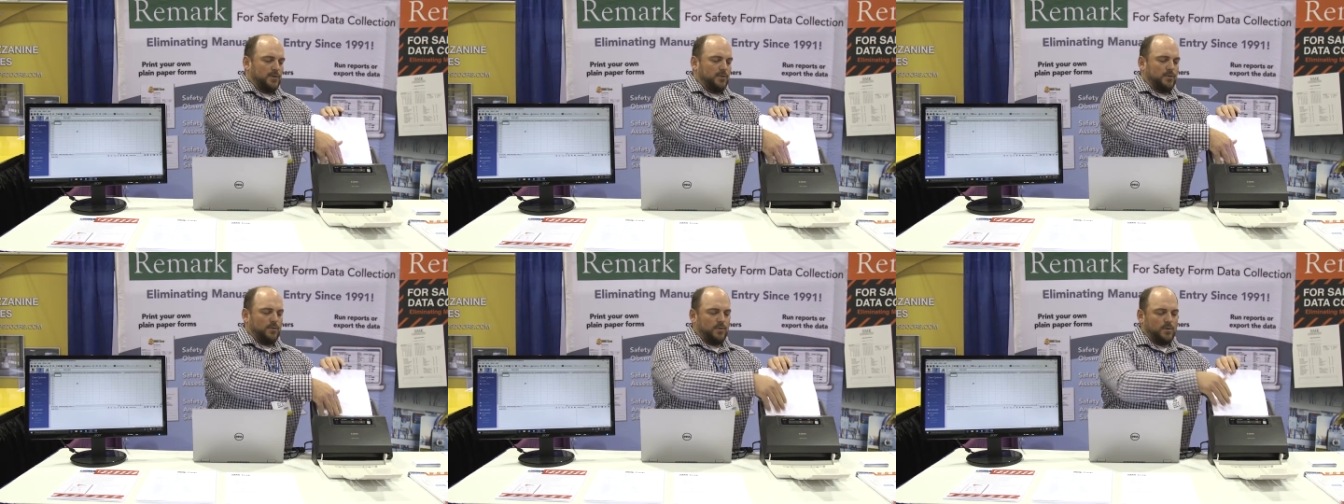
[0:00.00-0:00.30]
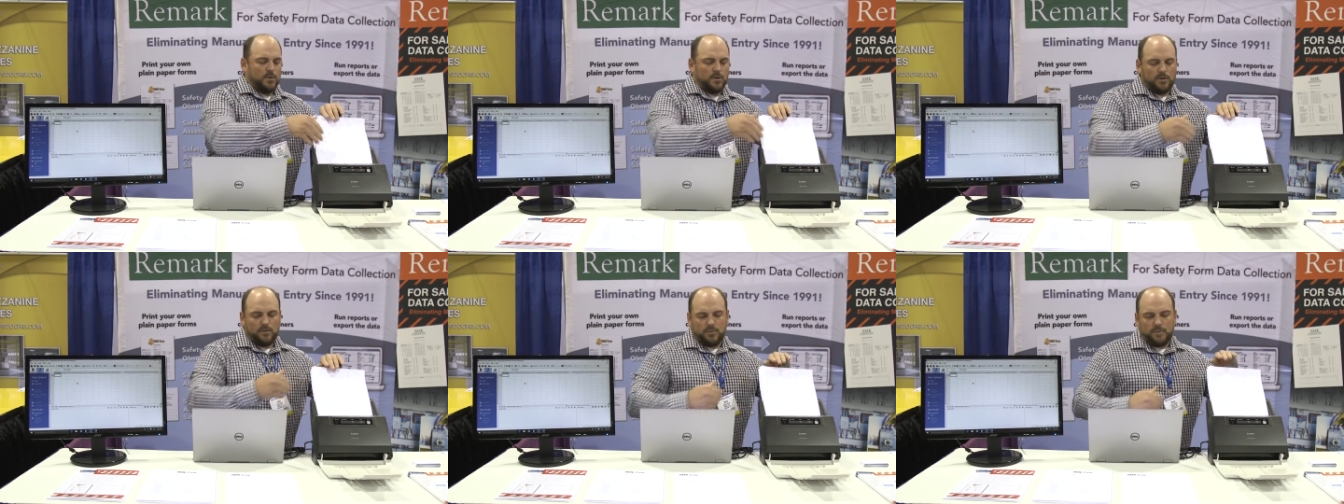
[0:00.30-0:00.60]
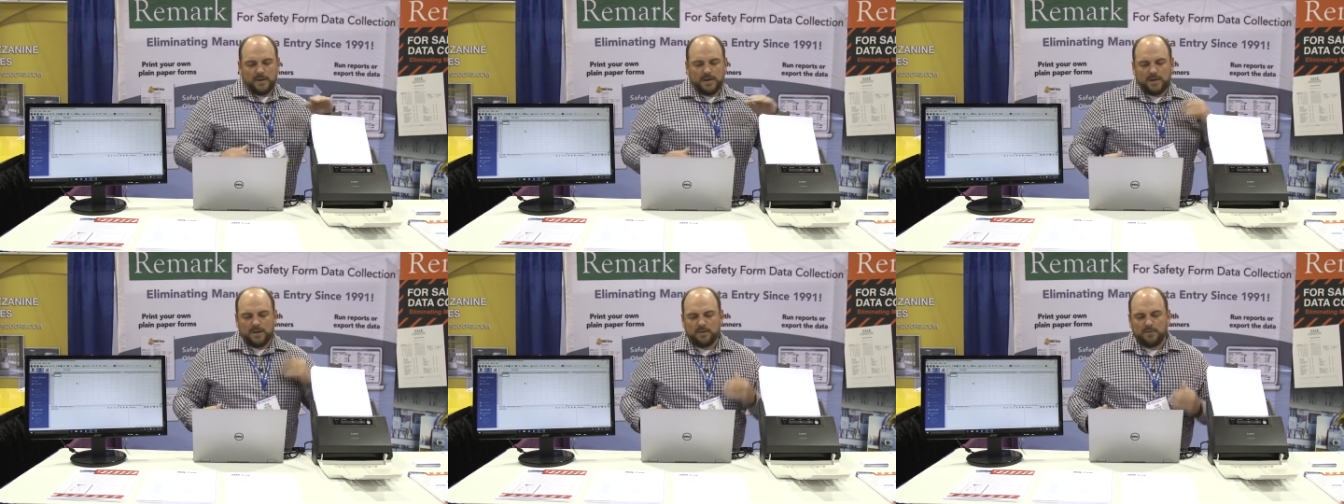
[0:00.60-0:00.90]
or
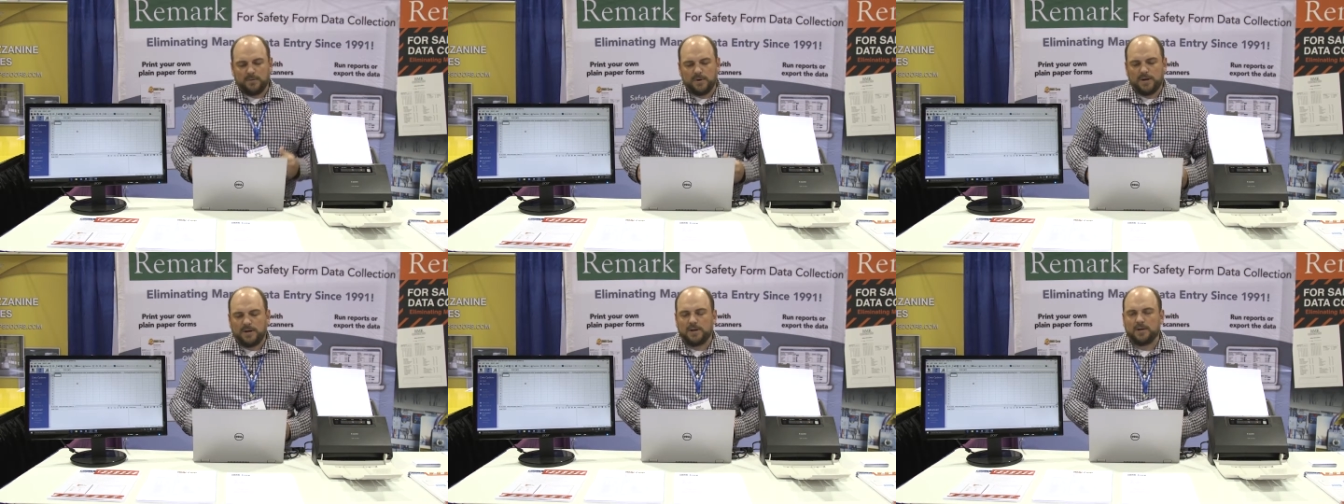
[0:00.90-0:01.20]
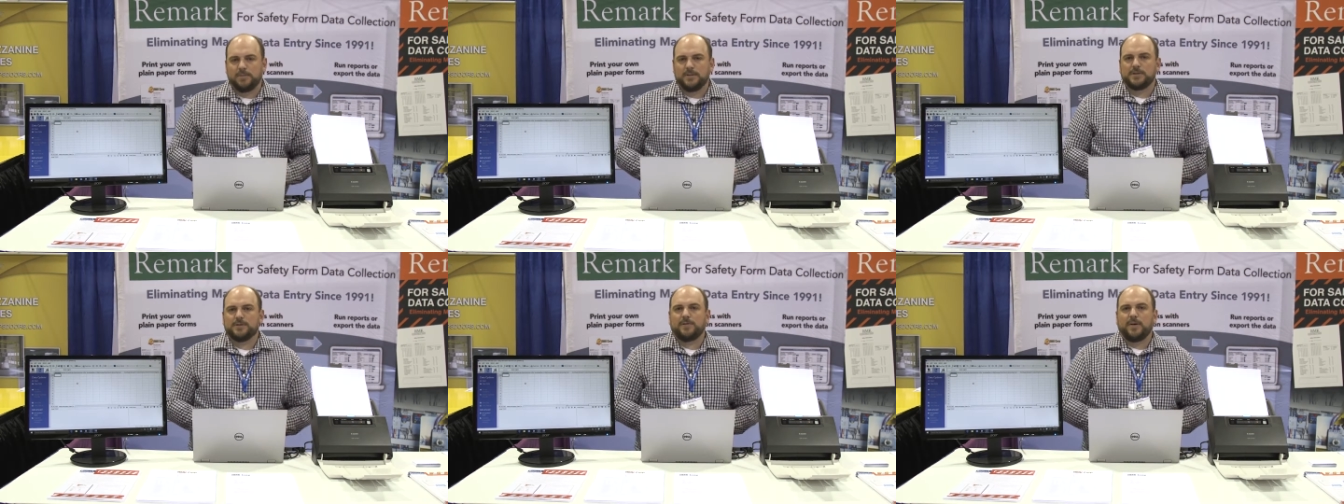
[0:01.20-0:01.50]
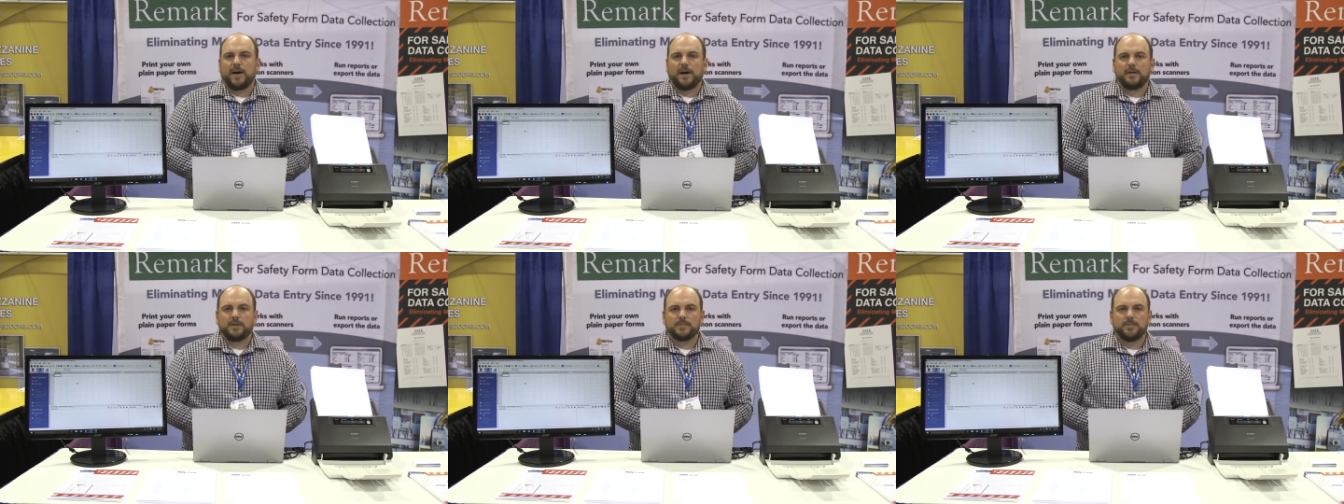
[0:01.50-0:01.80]
we can read image
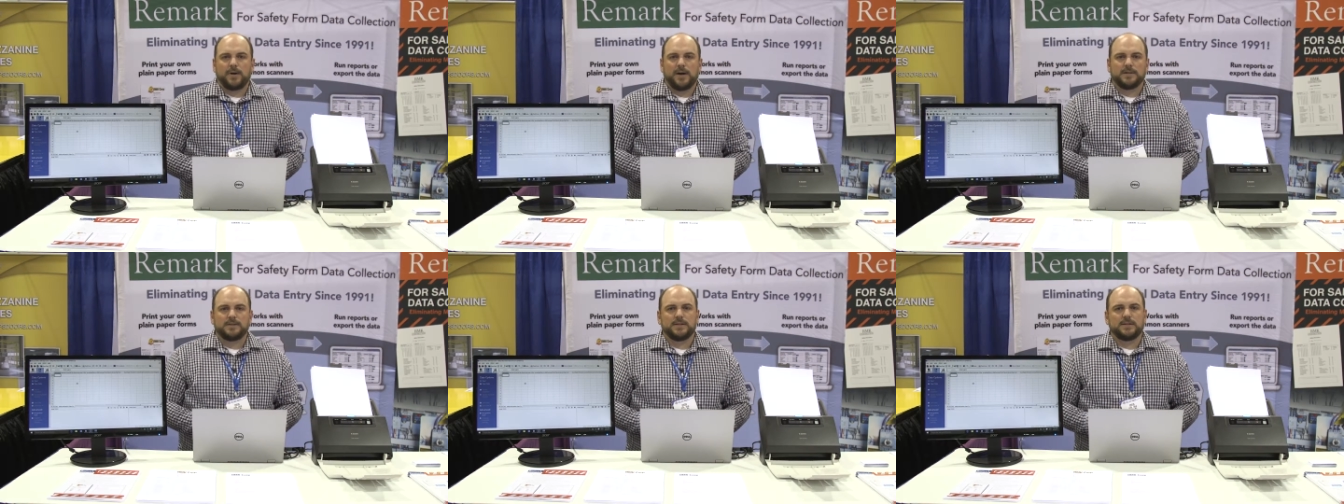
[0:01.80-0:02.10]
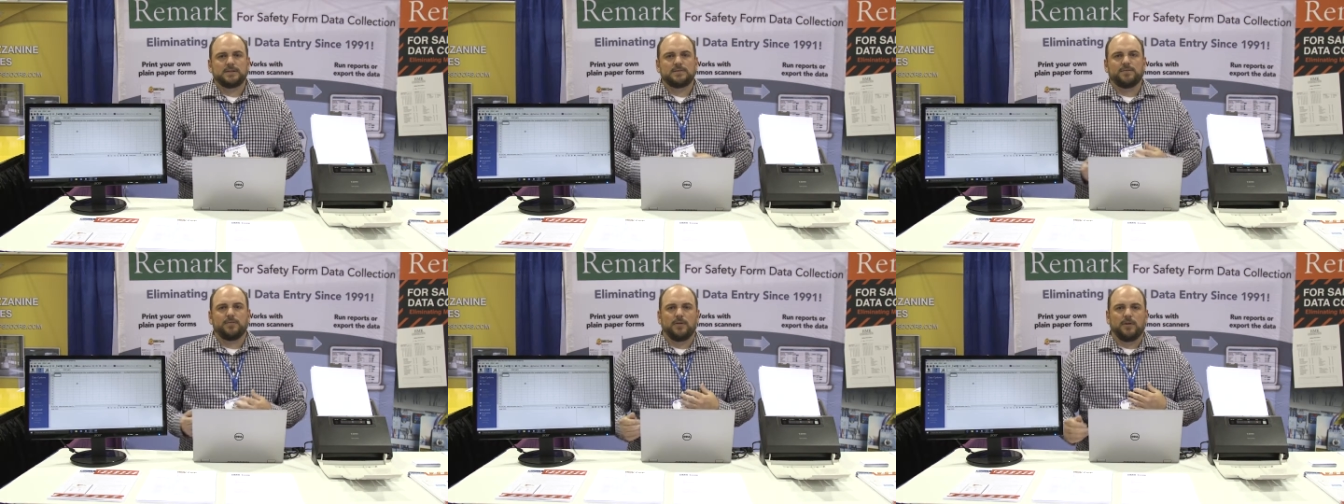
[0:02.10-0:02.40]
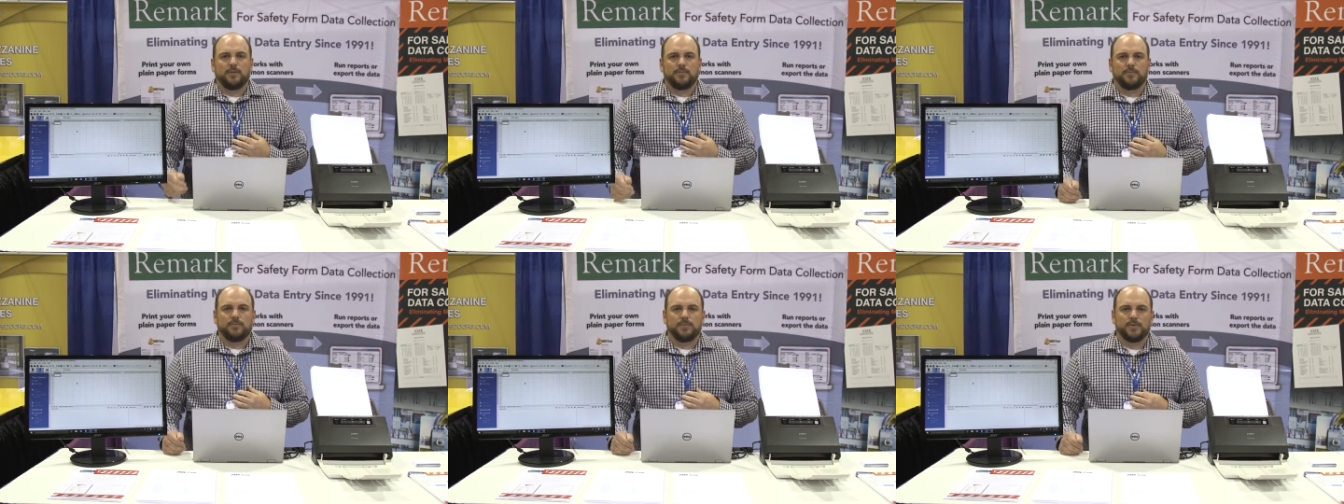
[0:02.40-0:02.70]
files processed
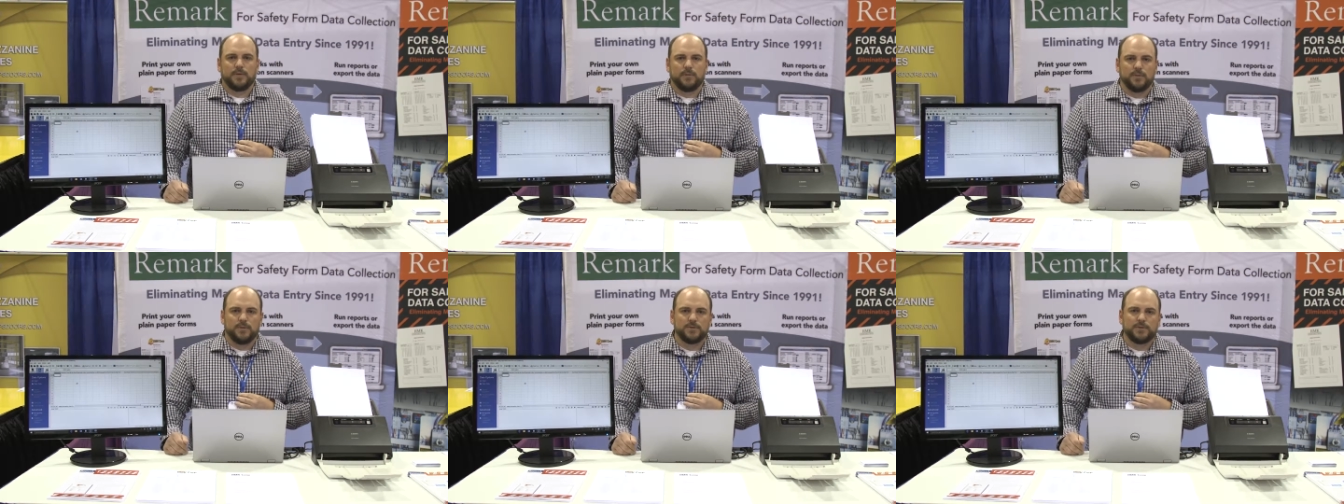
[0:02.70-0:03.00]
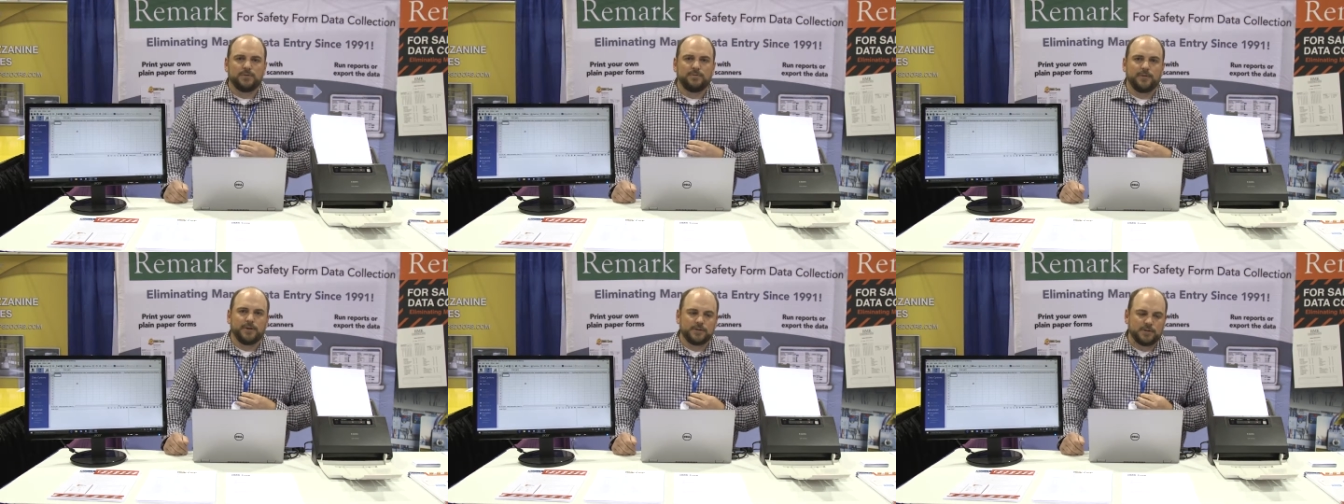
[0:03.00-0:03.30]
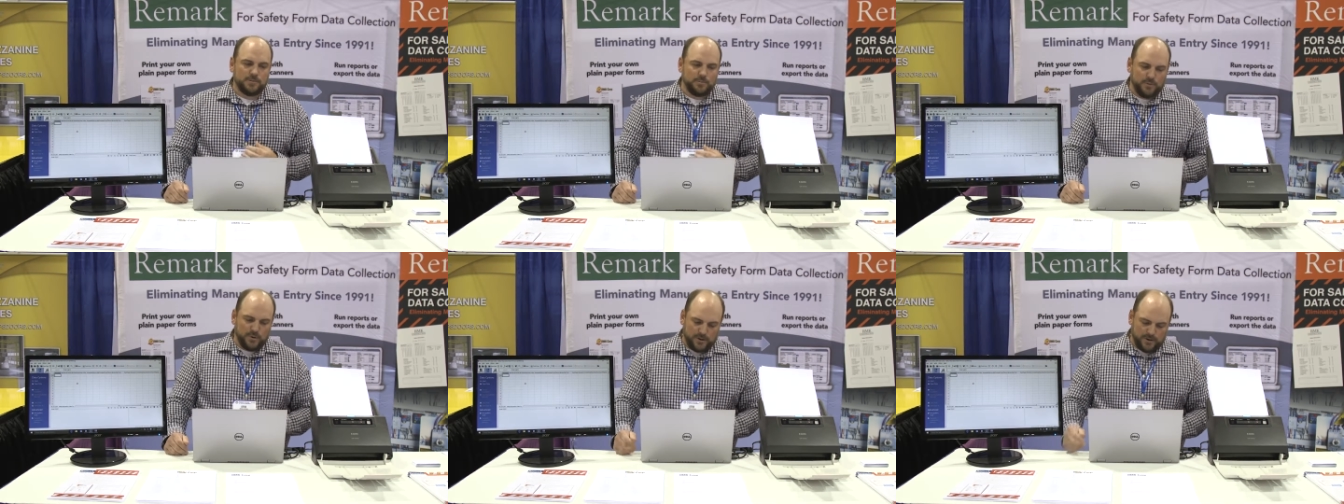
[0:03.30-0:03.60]
from your
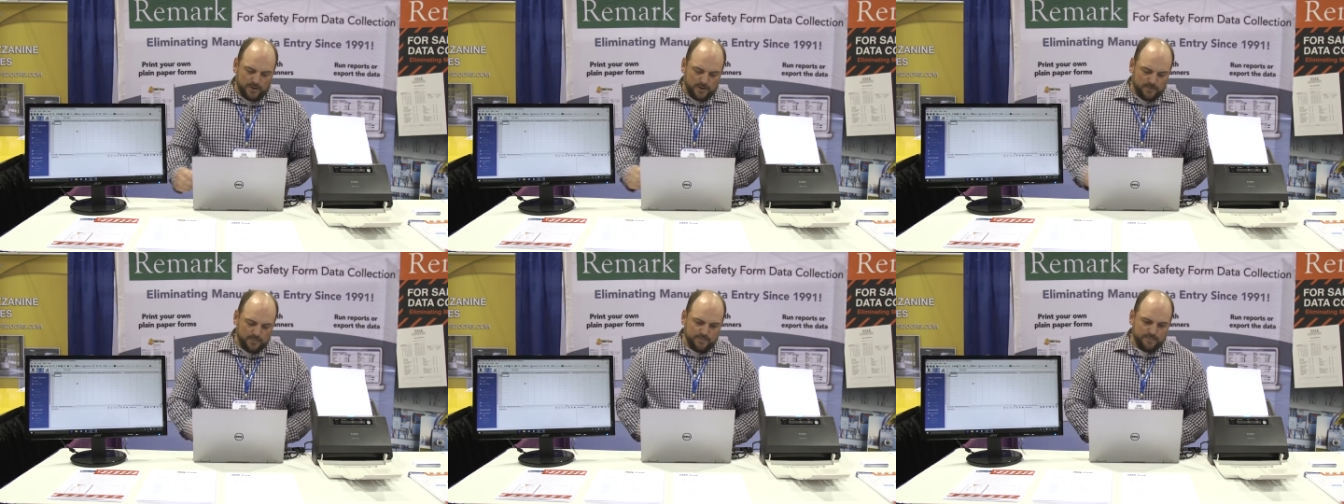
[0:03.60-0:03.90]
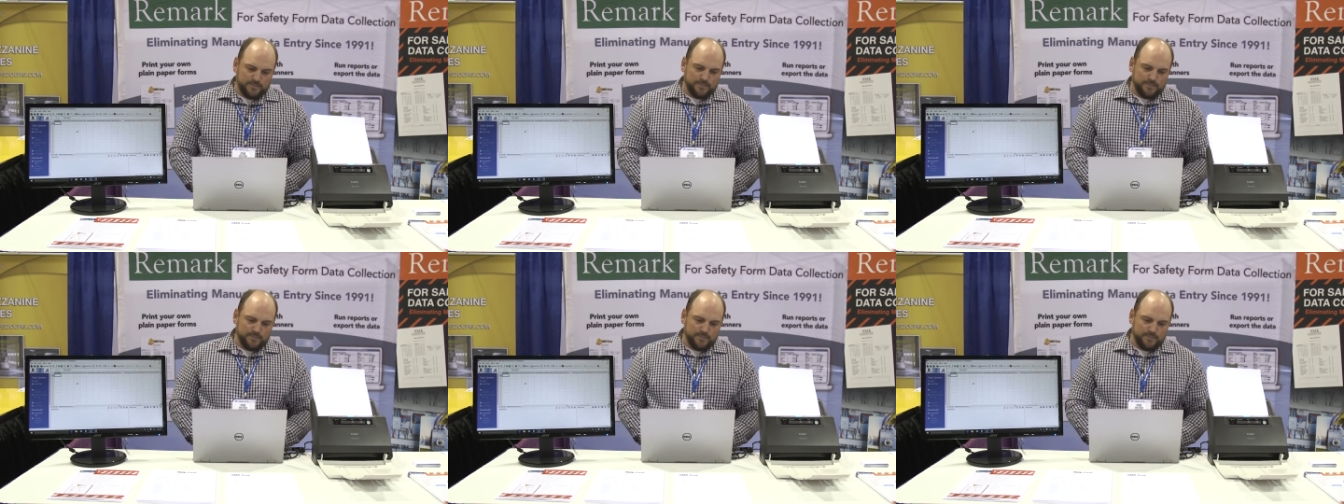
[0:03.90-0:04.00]
multifunction printer.